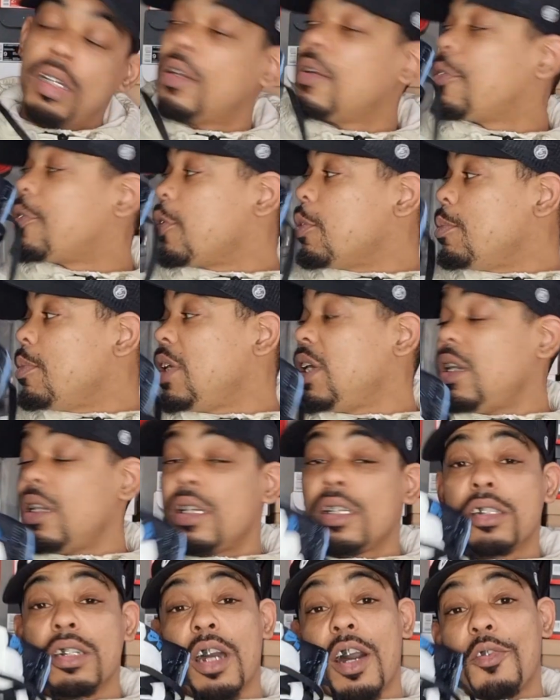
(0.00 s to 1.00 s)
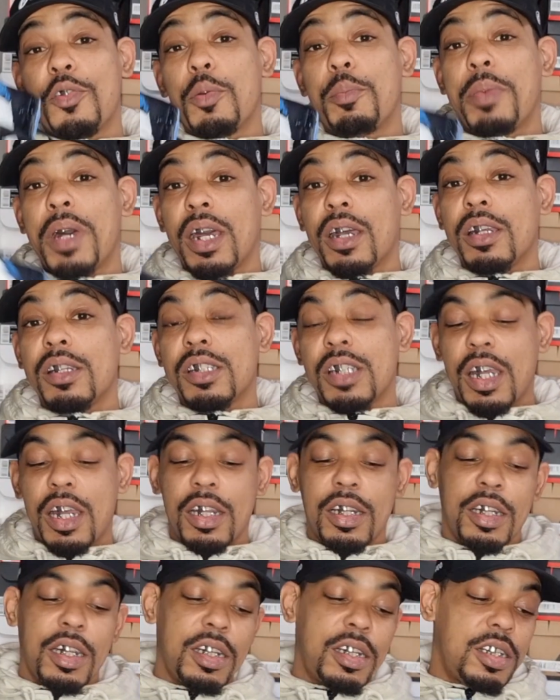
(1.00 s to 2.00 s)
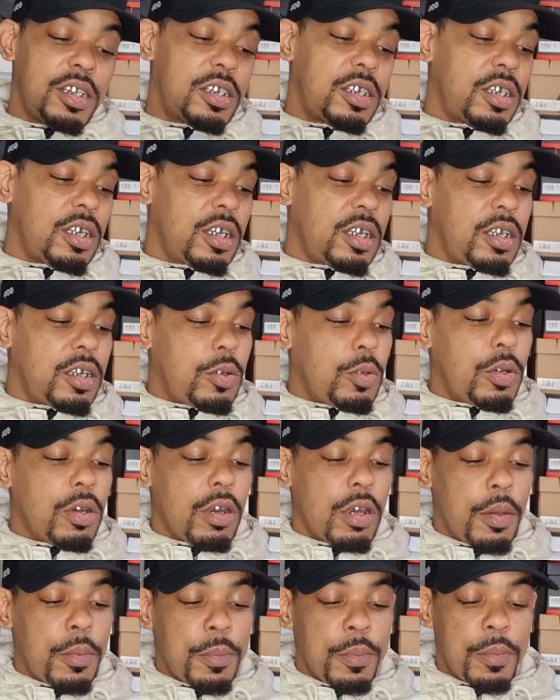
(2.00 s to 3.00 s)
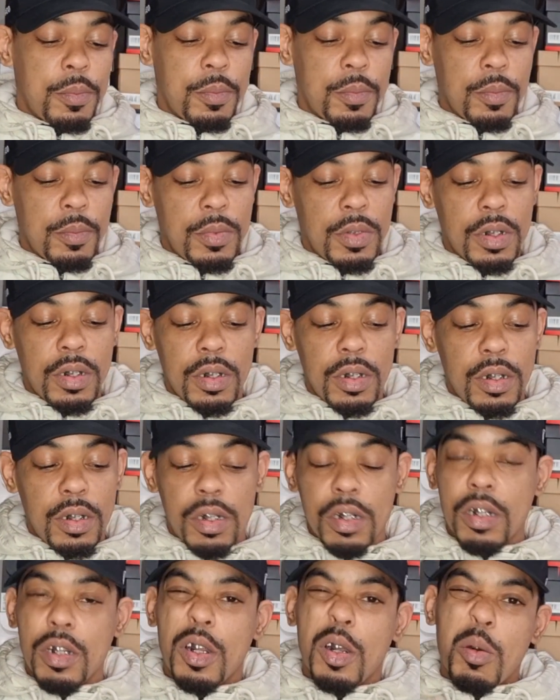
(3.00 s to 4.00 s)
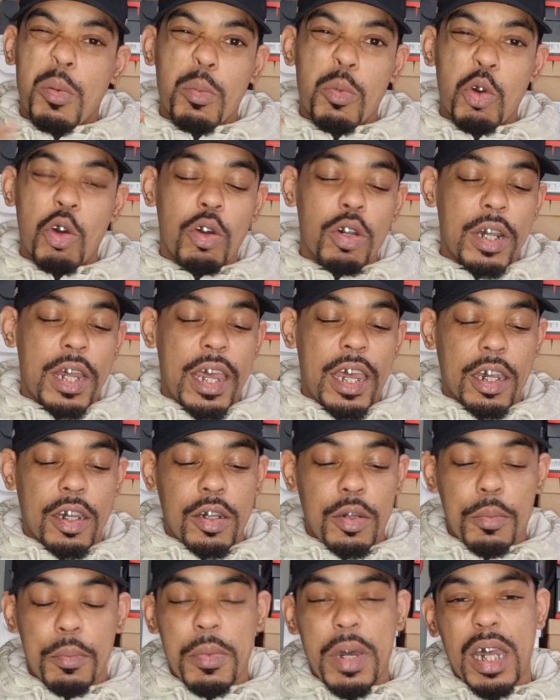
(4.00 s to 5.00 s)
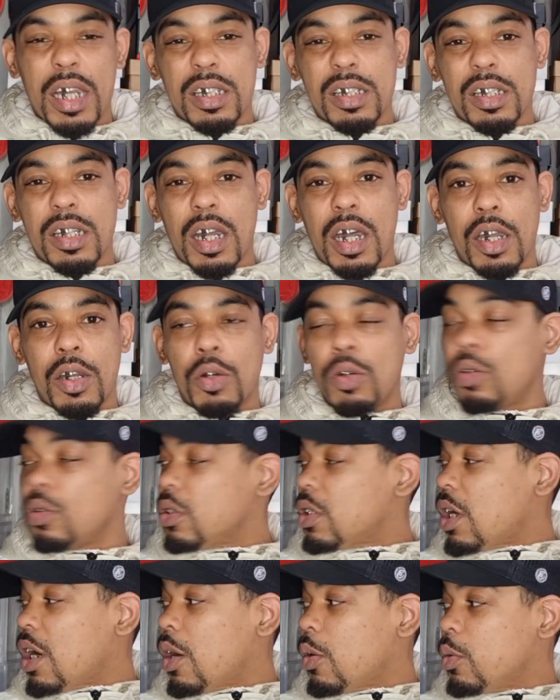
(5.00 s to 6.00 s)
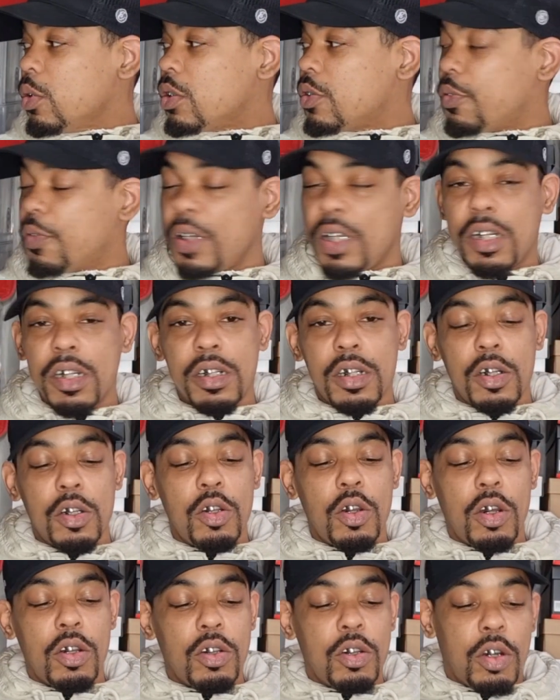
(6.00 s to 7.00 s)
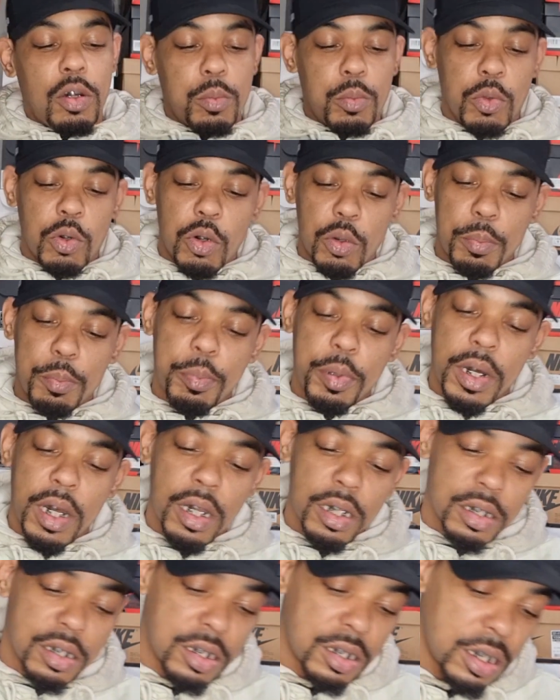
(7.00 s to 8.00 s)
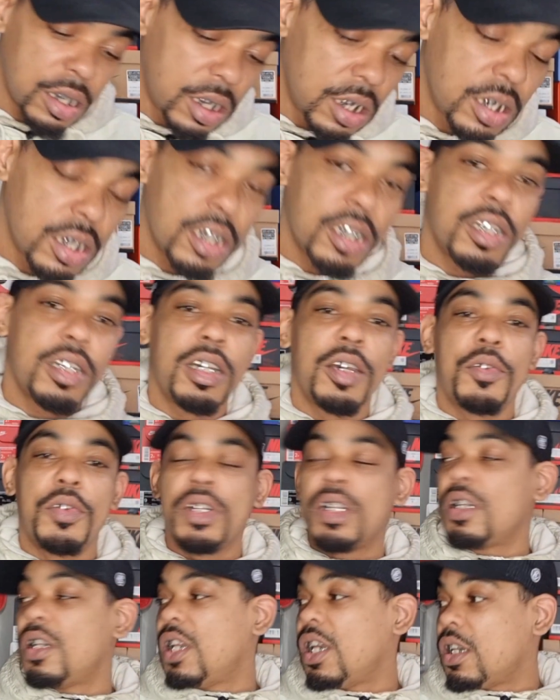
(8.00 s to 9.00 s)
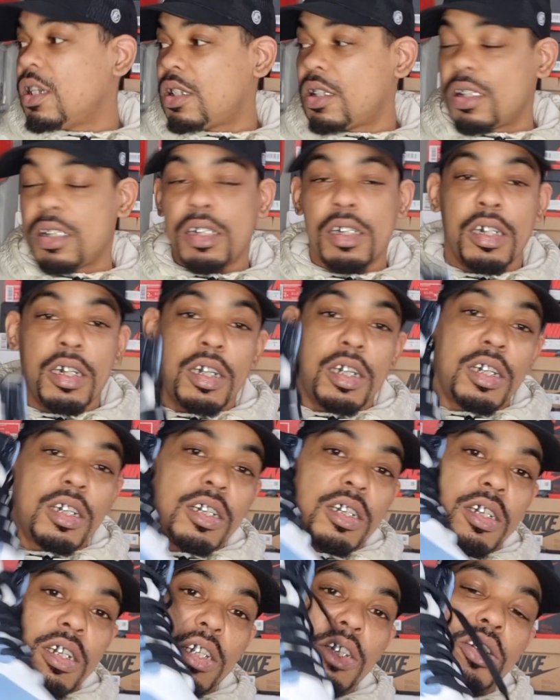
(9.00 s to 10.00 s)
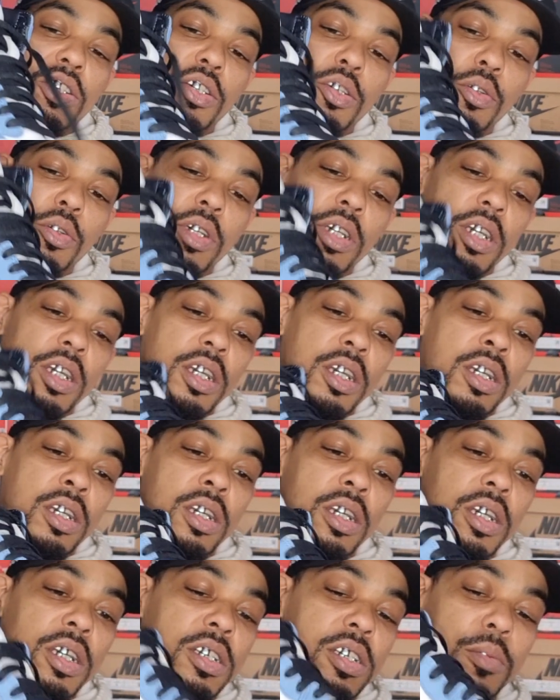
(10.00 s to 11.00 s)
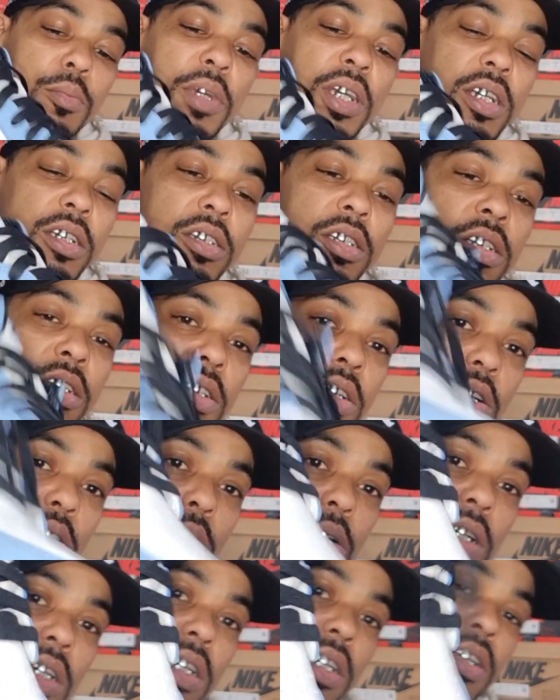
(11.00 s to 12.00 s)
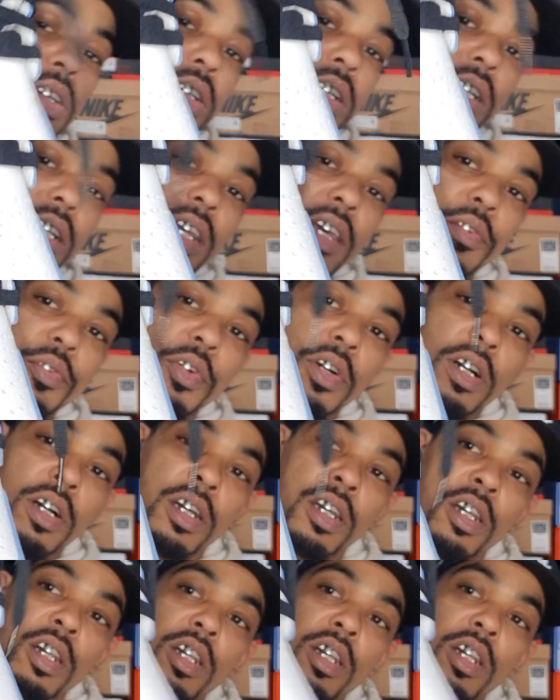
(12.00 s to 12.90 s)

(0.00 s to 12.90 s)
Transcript: for me, there's other bangers out there this year that were more like my style. That I was feeling a lot more. But nevertheless, this shoe here is amazing. The quality on the leather,